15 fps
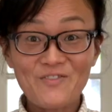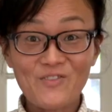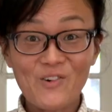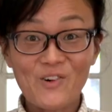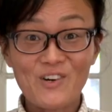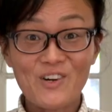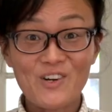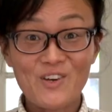
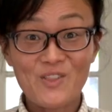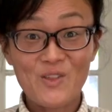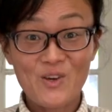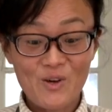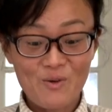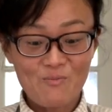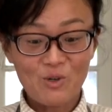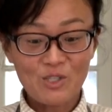for
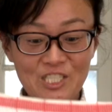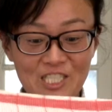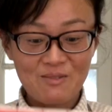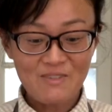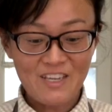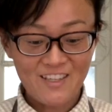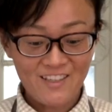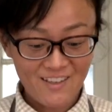the mochi
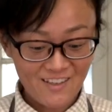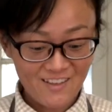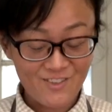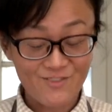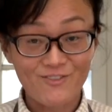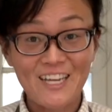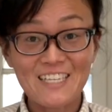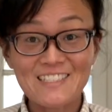making. The
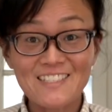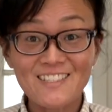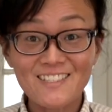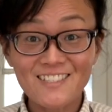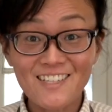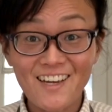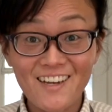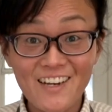rice
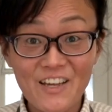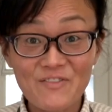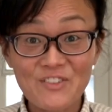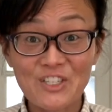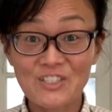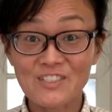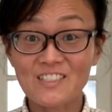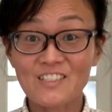is done. I've
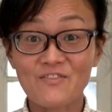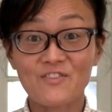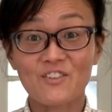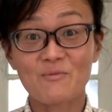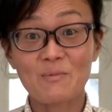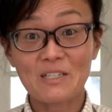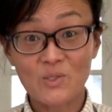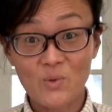cooked it for
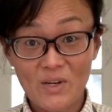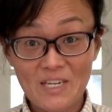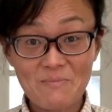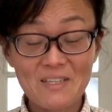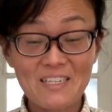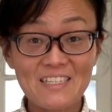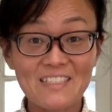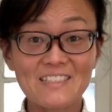about 20
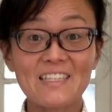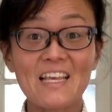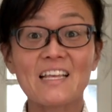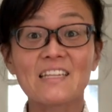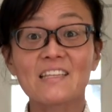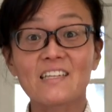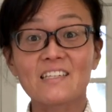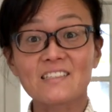minutes
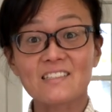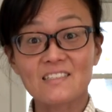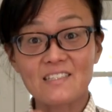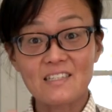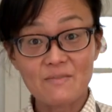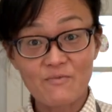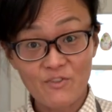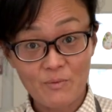and let it
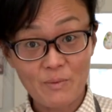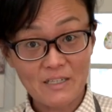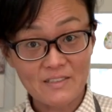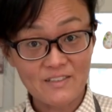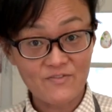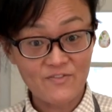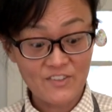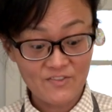steam for
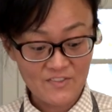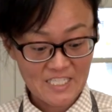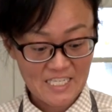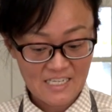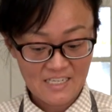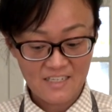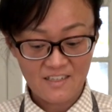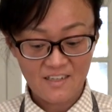about
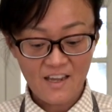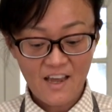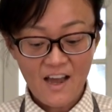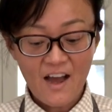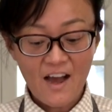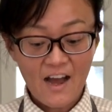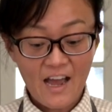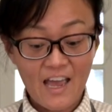15.
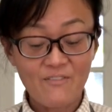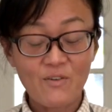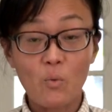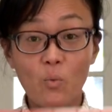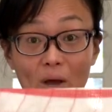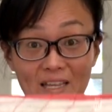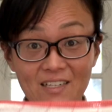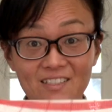I have a
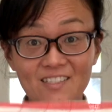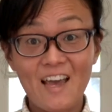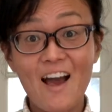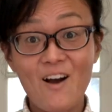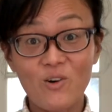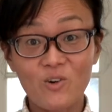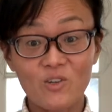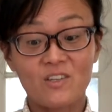wet
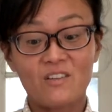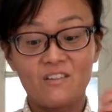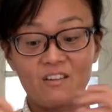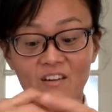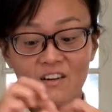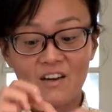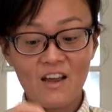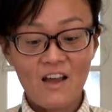towel
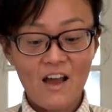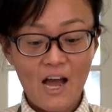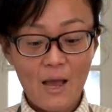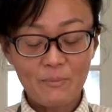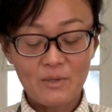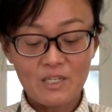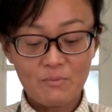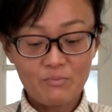here.
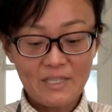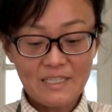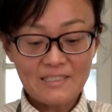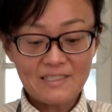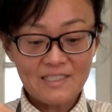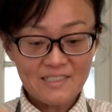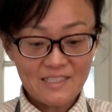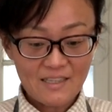I'm gonna
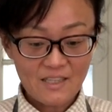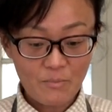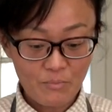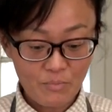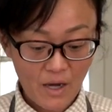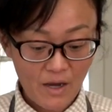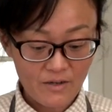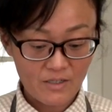place this at the
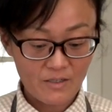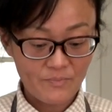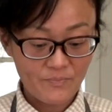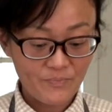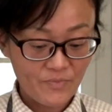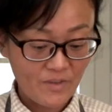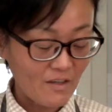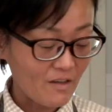bottom